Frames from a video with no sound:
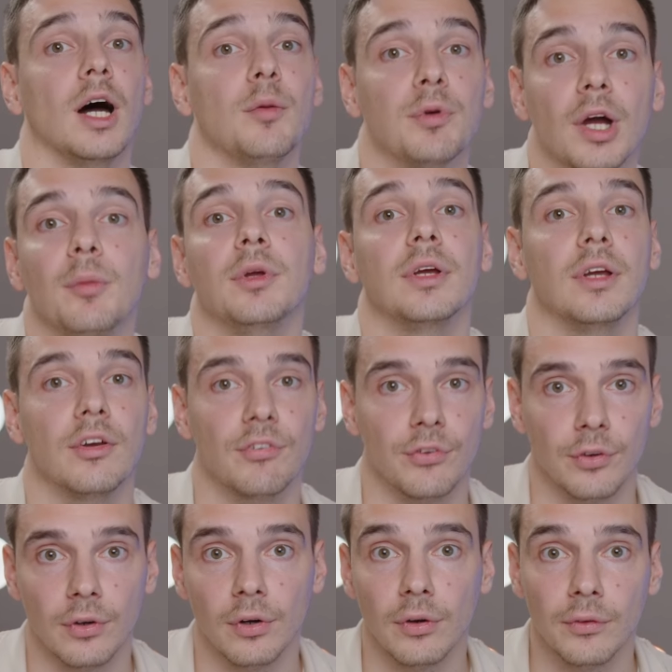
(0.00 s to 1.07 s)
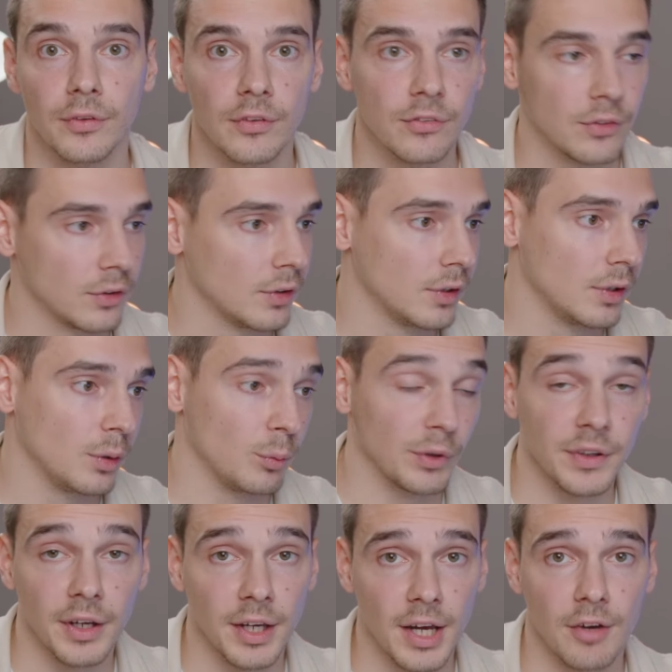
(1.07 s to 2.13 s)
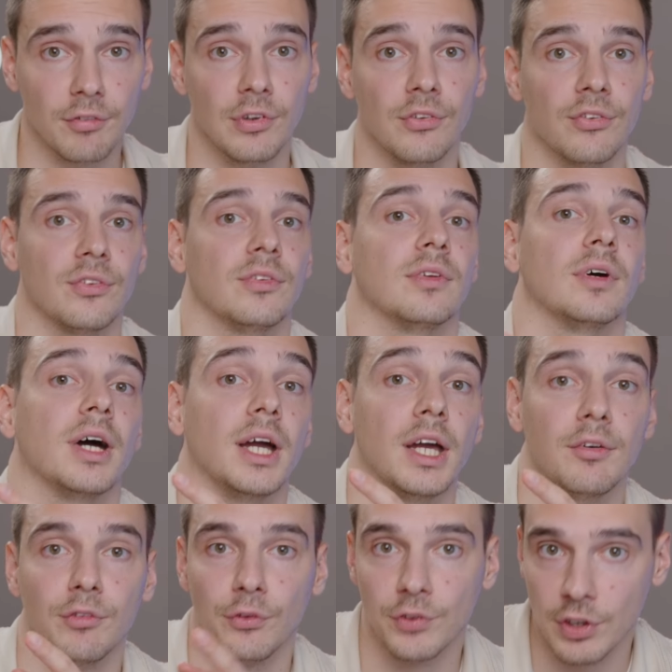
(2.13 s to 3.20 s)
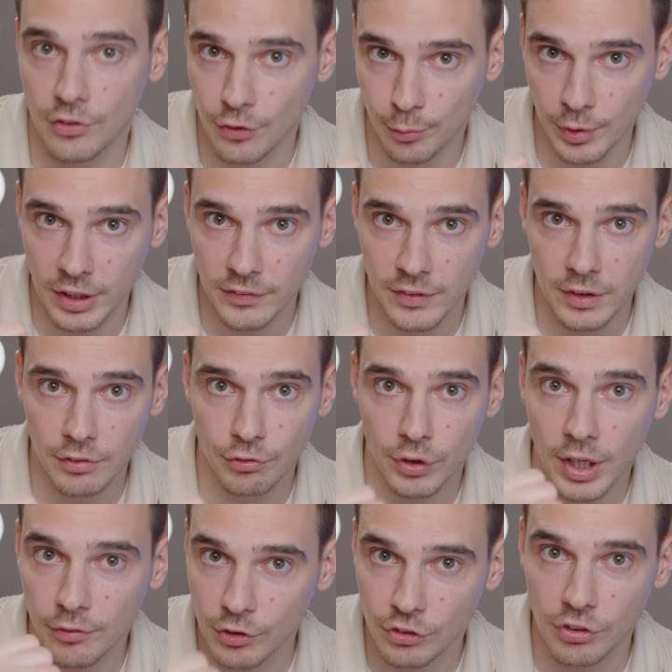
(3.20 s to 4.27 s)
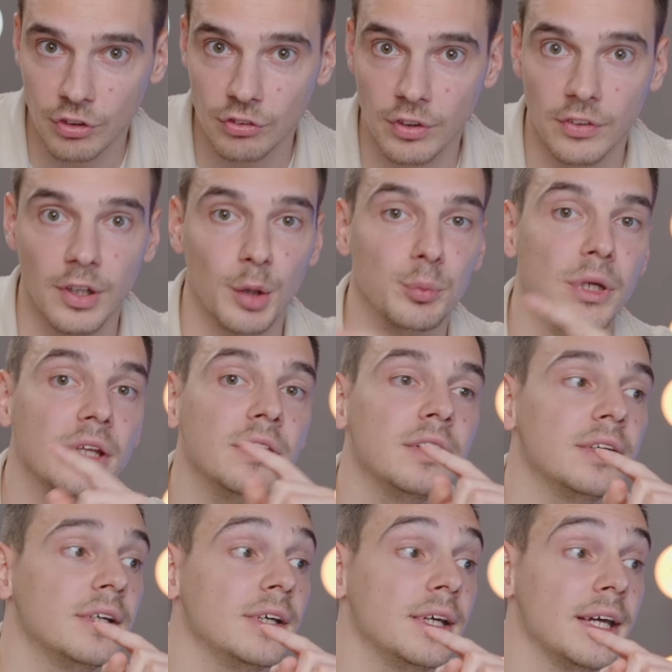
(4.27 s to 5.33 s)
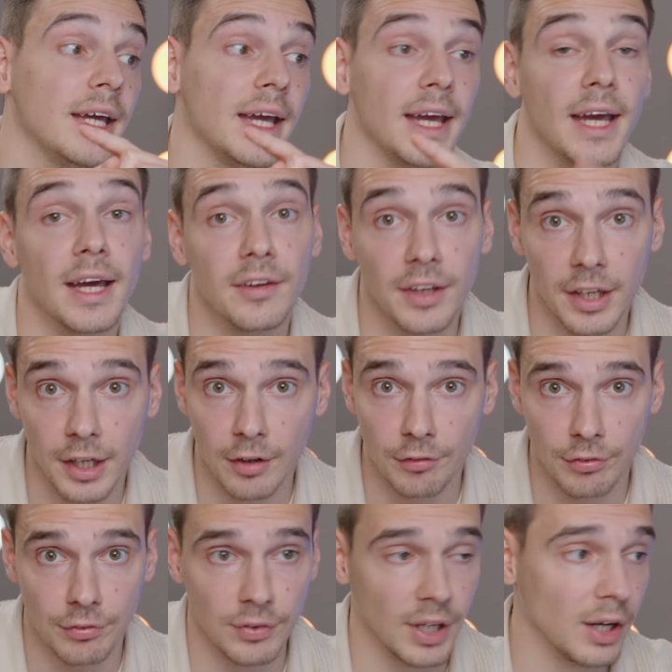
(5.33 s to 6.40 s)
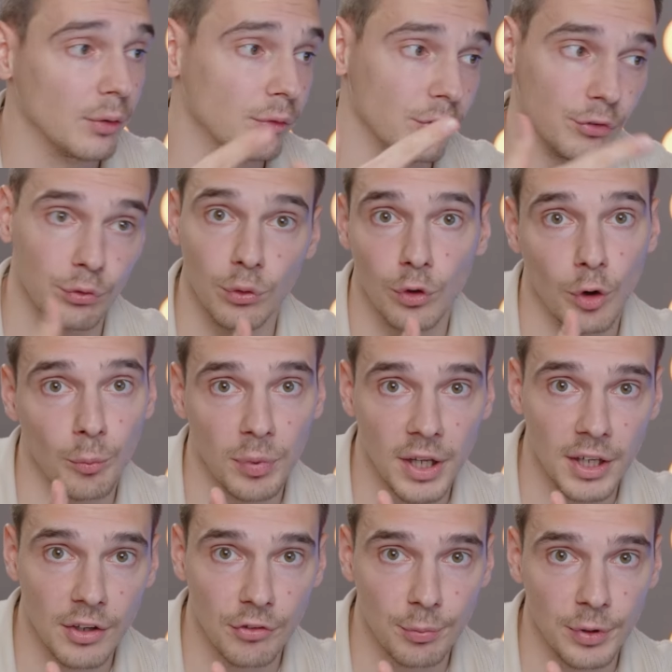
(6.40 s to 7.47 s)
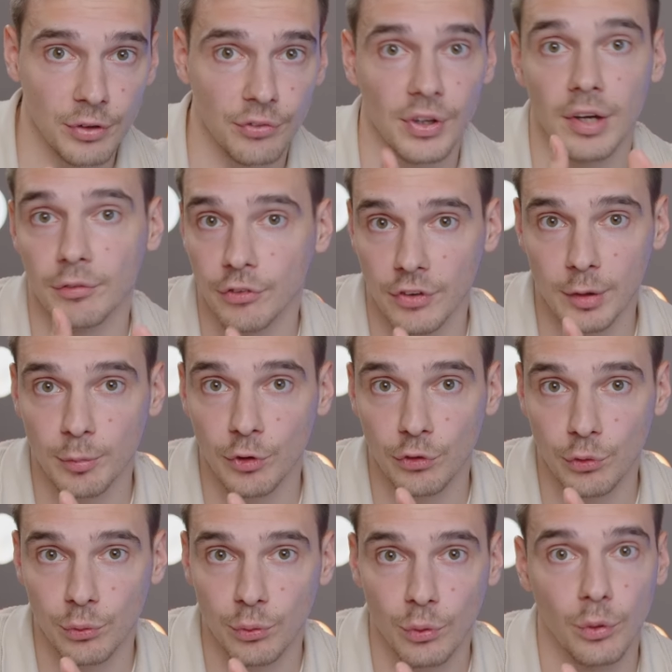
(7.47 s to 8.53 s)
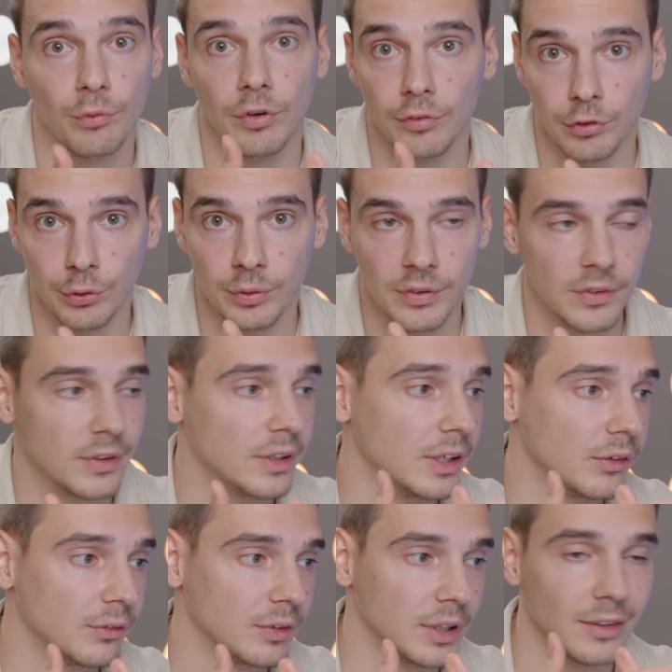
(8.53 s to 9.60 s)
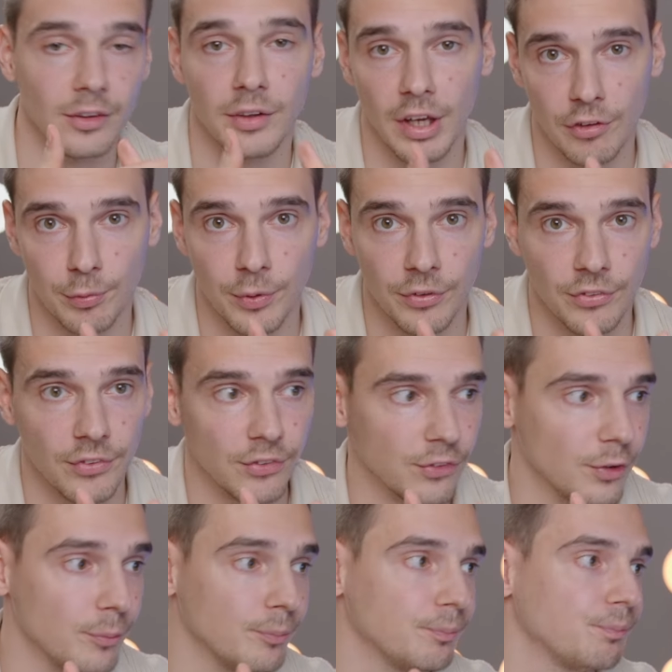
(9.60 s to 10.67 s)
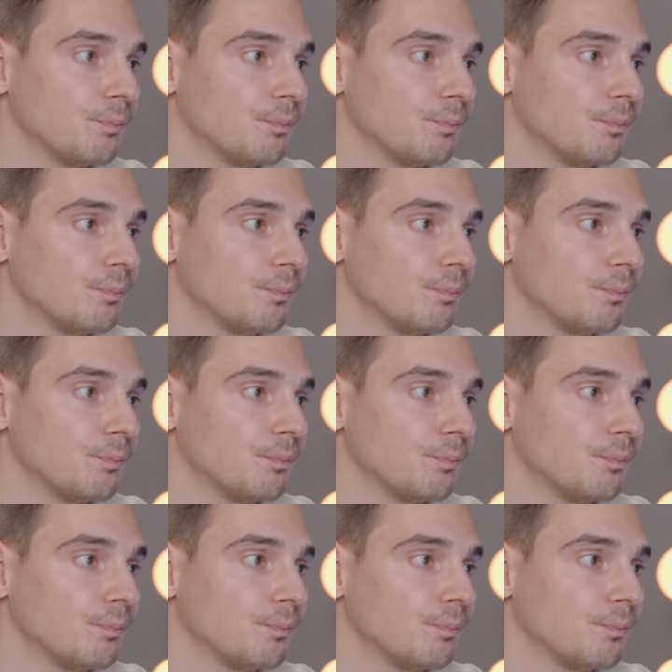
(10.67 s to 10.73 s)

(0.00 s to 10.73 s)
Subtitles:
upcoming external audit, what I have is I have the traceability for every change that I made, and I have now the full compliance because I was able to overview it here in the denxpert system.